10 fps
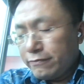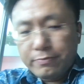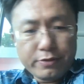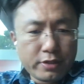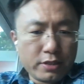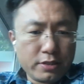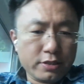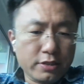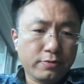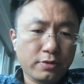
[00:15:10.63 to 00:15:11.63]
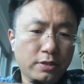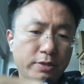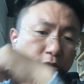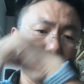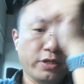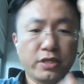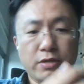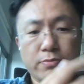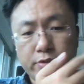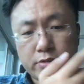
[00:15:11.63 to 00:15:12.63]
I'm saying for me, right, in Singapore, I
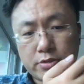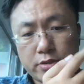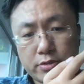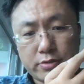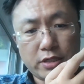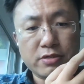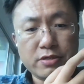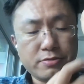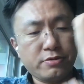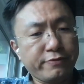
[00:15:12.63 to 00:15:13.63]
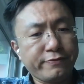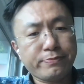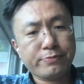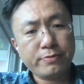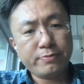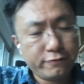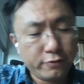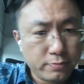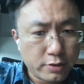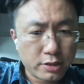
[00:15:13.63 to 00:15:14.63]
mean, the only thing I bring is this, right? I sometimes I don't
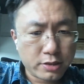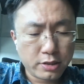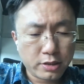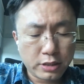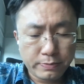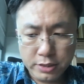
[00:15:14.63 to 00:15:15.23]
even bring my phone